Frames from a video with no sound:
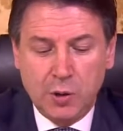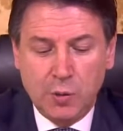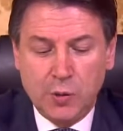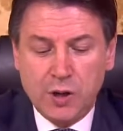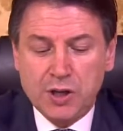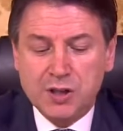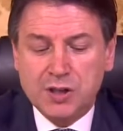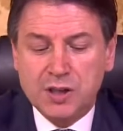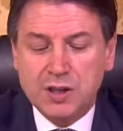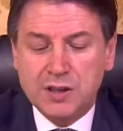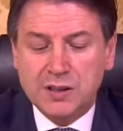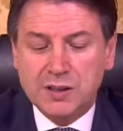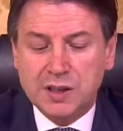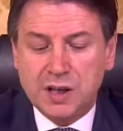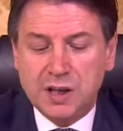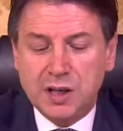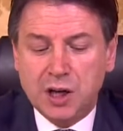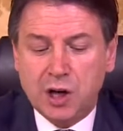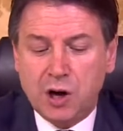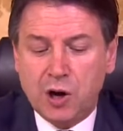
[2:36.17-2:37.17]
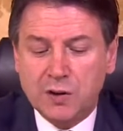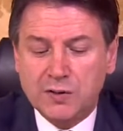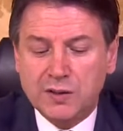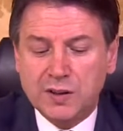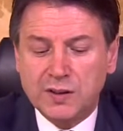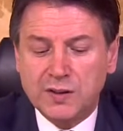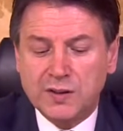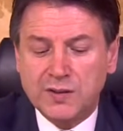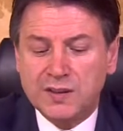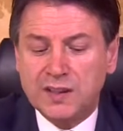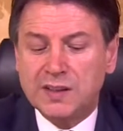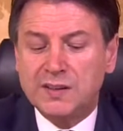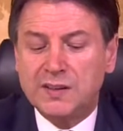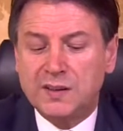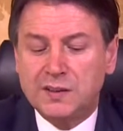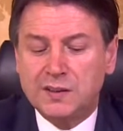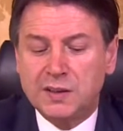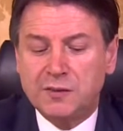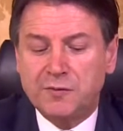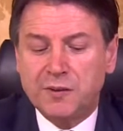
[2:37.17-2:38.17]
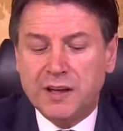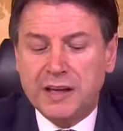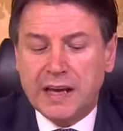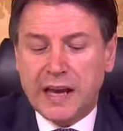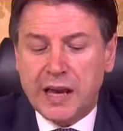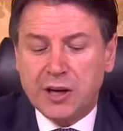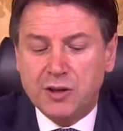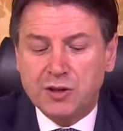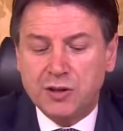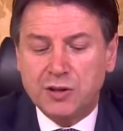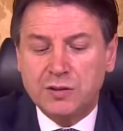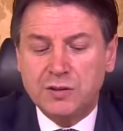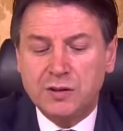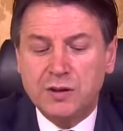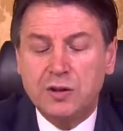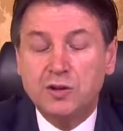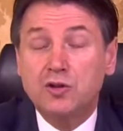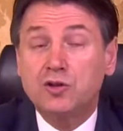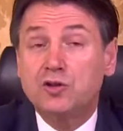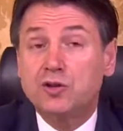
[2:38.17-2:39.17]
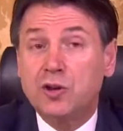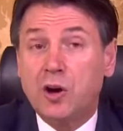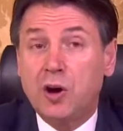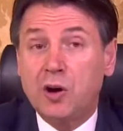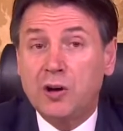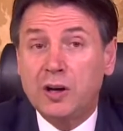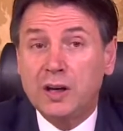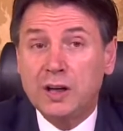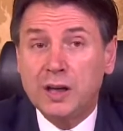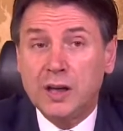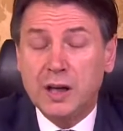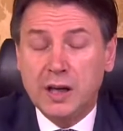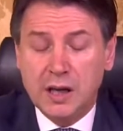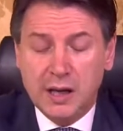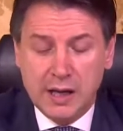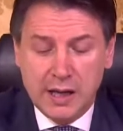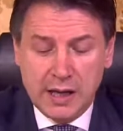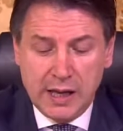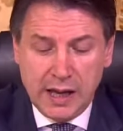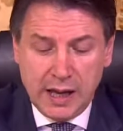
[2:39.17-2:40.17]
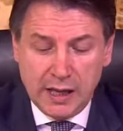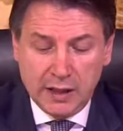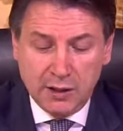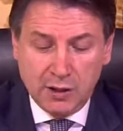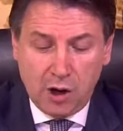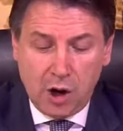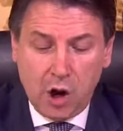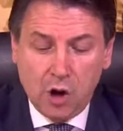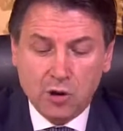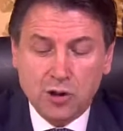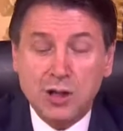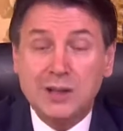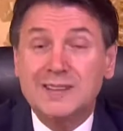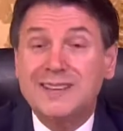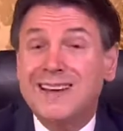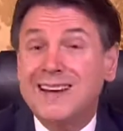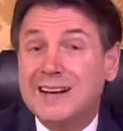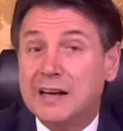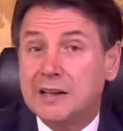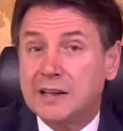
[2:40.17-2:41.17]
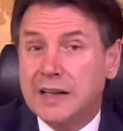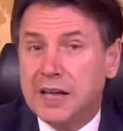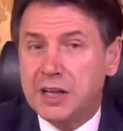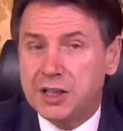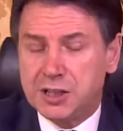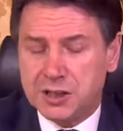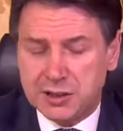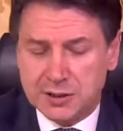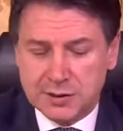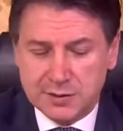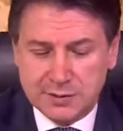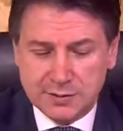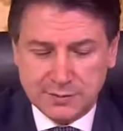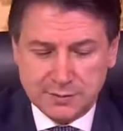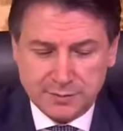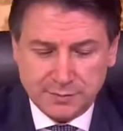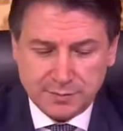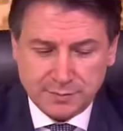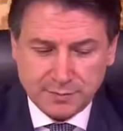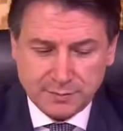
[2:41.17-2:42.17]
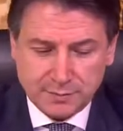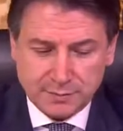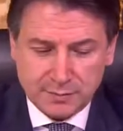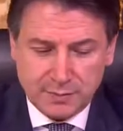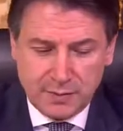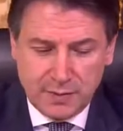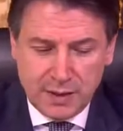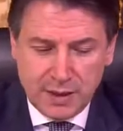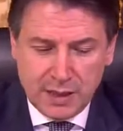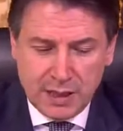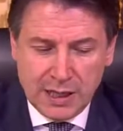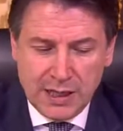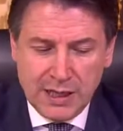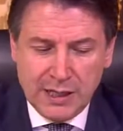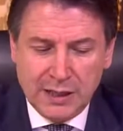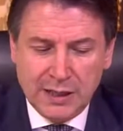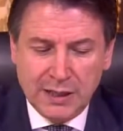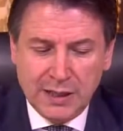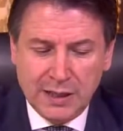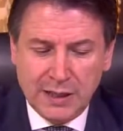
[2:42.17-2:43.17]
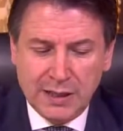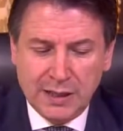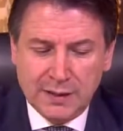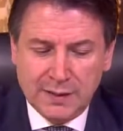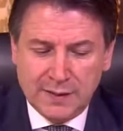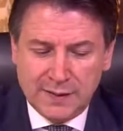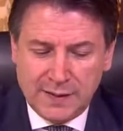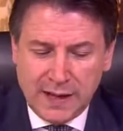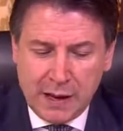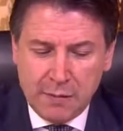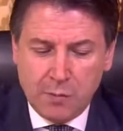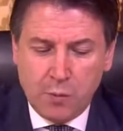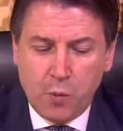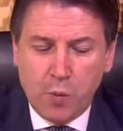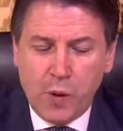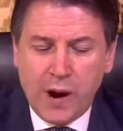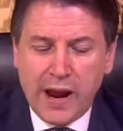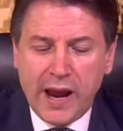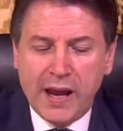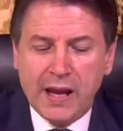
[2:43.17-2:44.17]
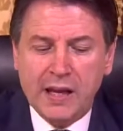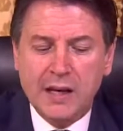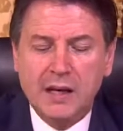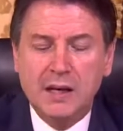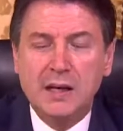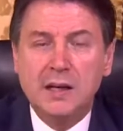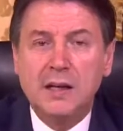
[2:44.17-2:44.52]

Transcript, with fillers: which in turn causes desertification, soil, and ocean degradation. In the same way,